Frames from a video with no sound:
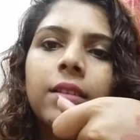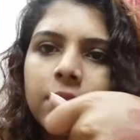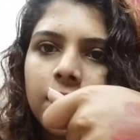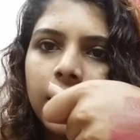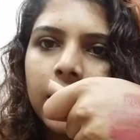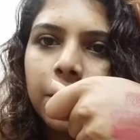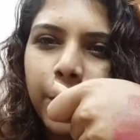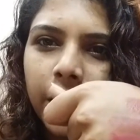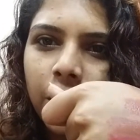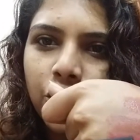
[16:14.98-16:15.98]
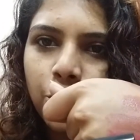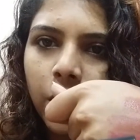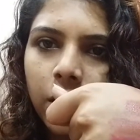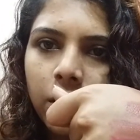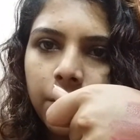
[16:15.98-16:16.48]
this is a little pinkish
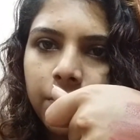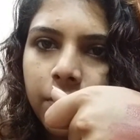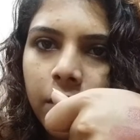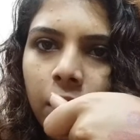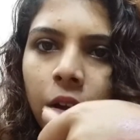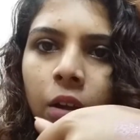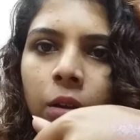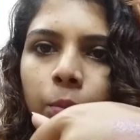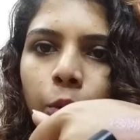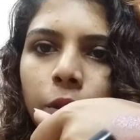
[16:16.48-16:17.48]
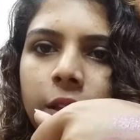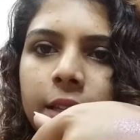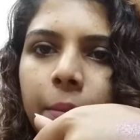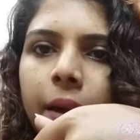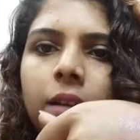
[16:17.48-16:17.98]
one. Both these
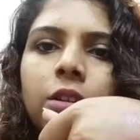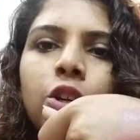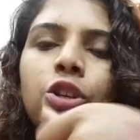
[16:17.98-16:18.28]
are matte.